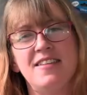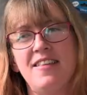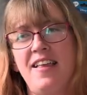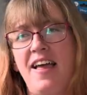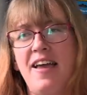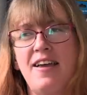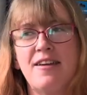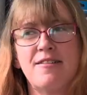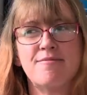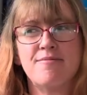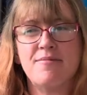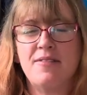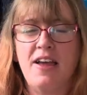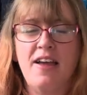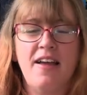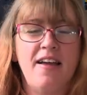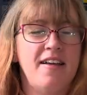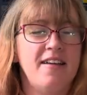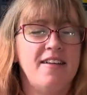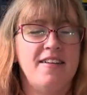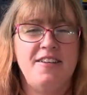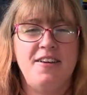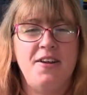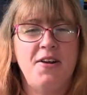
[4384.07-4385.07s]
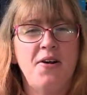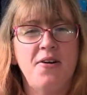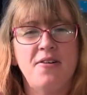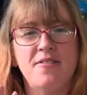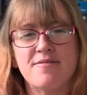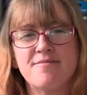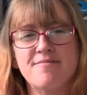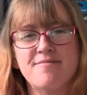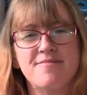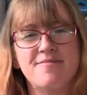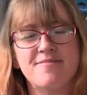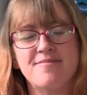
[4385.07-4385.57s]
like, you know,
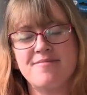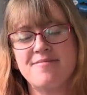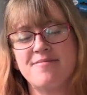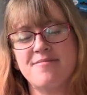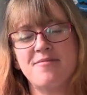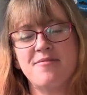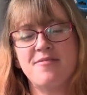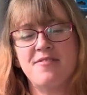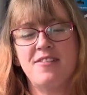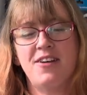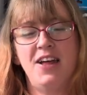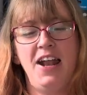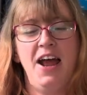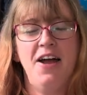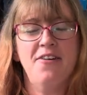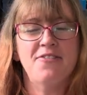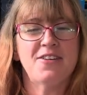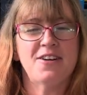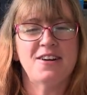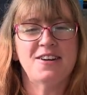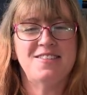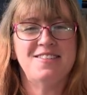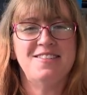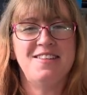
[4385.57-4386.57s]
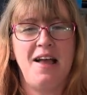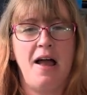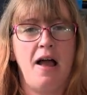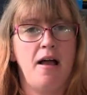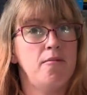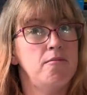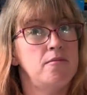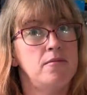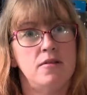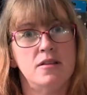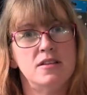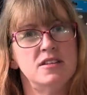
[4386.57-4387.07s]
whatever. It's not
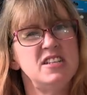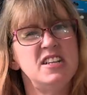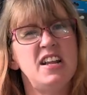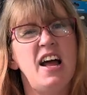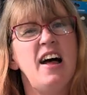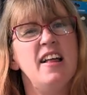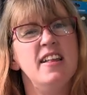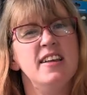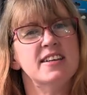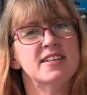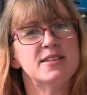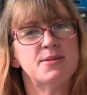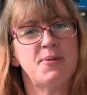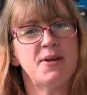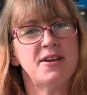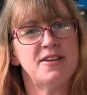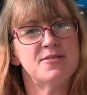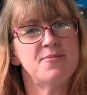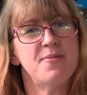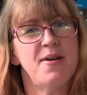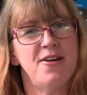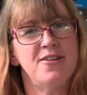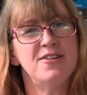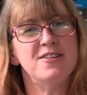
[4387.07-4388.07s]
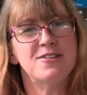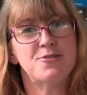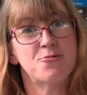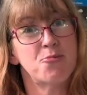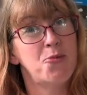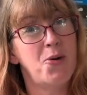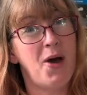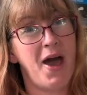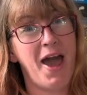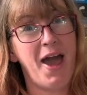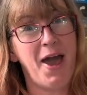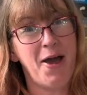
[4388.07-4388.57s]
like Space Mountain. It's
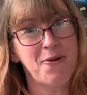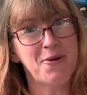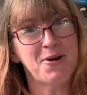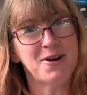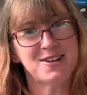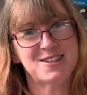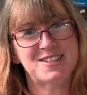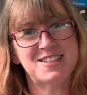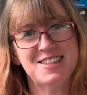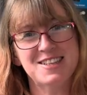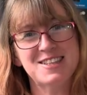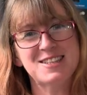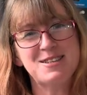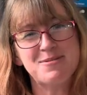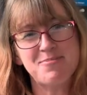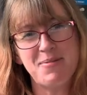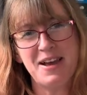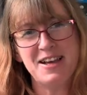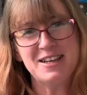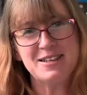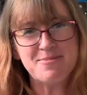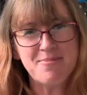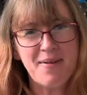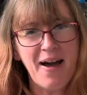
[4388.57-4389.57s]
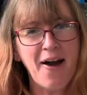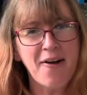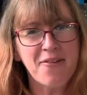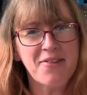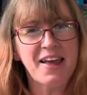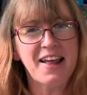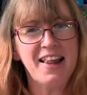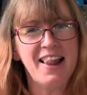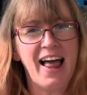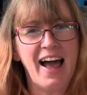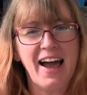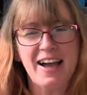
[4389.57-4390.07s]
way worse than Space Mountain.
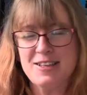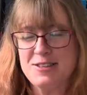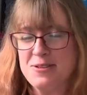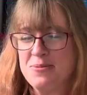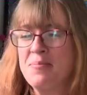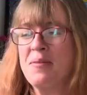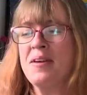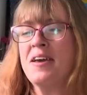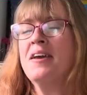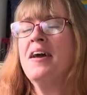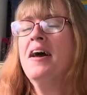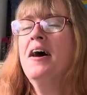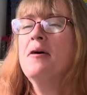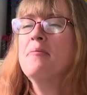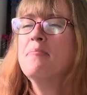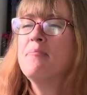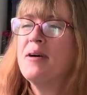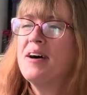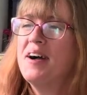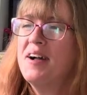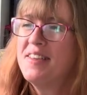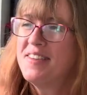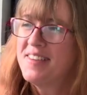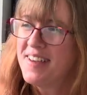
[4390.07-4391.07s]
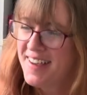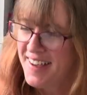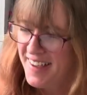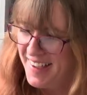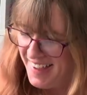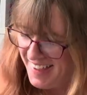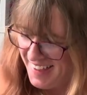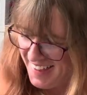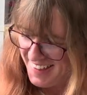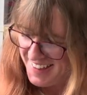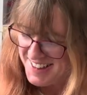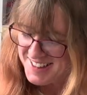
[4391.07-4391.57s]
They lied to me, but
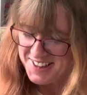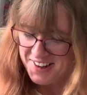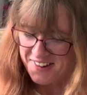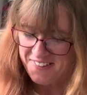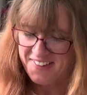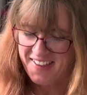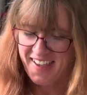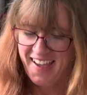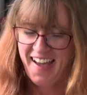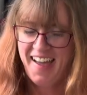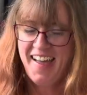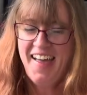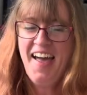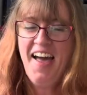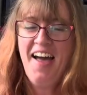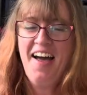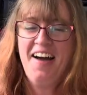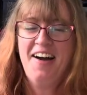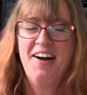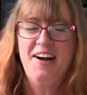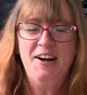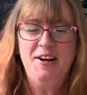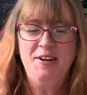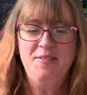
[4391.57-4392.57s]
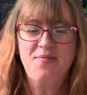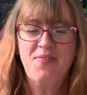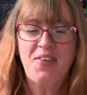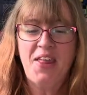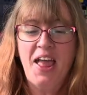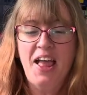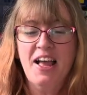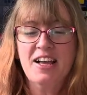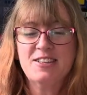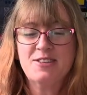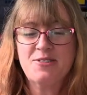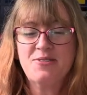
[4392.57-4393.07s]
it's okay.
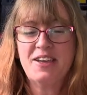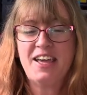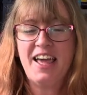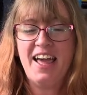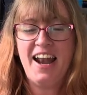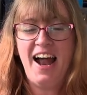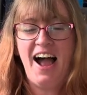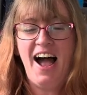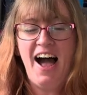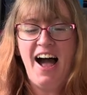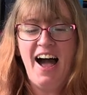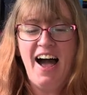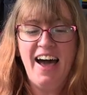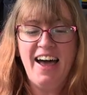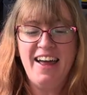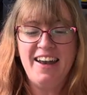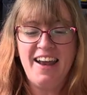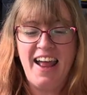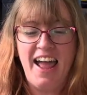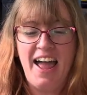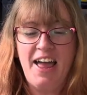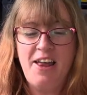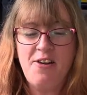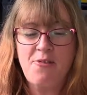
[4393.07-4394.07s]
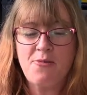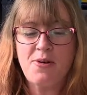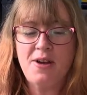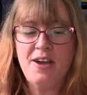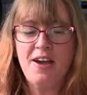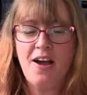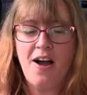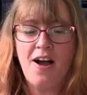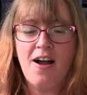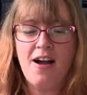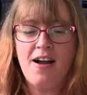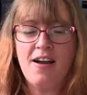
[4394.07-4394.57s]
So we get on, and we
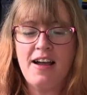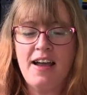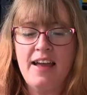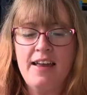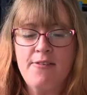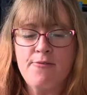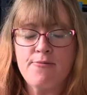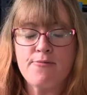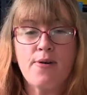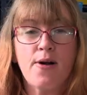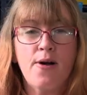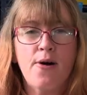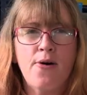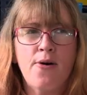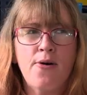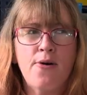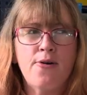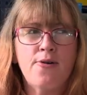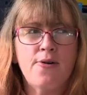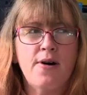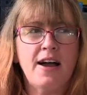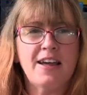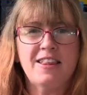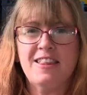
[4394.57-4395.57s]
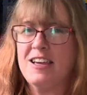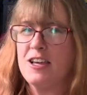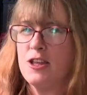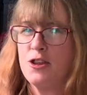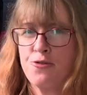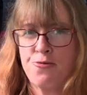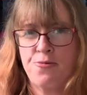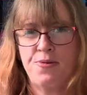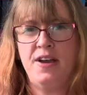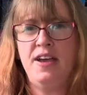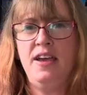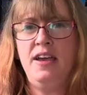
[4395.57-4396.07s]
are in row, I think
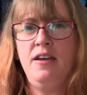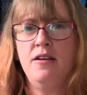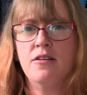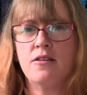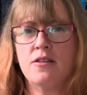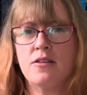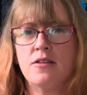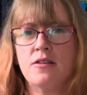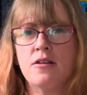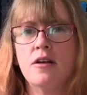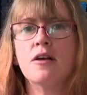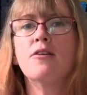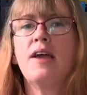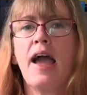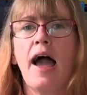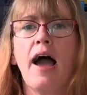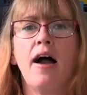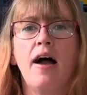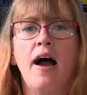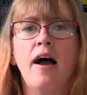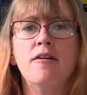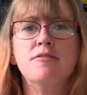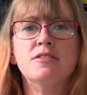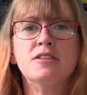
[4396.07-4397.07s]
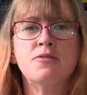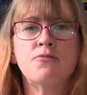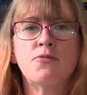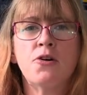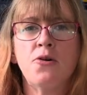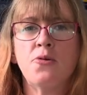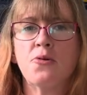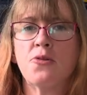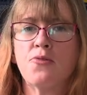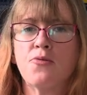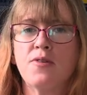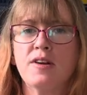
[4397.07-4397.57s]
3. Yeah, I was in
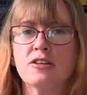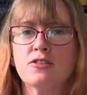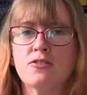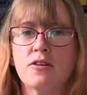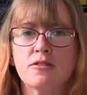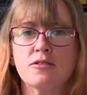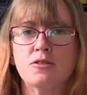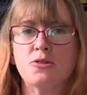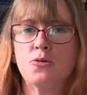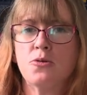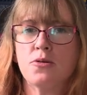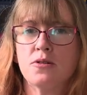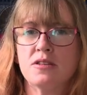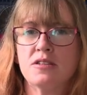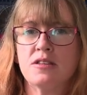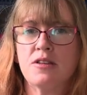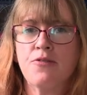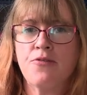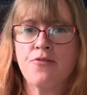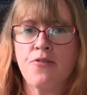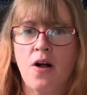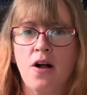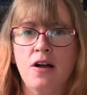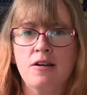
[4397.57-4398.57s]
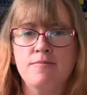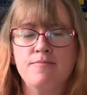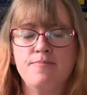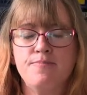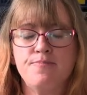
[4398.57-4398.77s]
row 3, so I was towards the front.